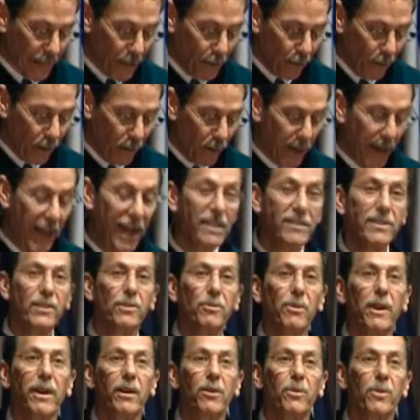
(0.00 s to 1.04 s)
Well, we asked the
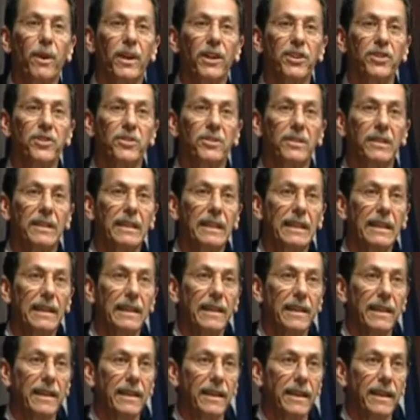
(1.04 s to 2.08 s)
right question
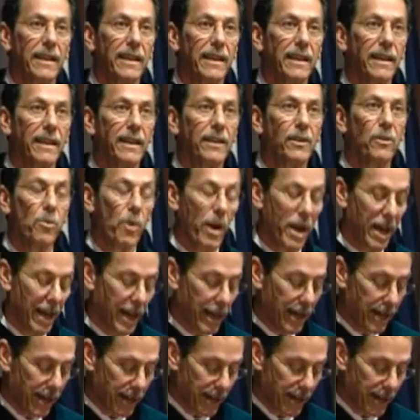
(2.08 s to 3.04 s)
in a way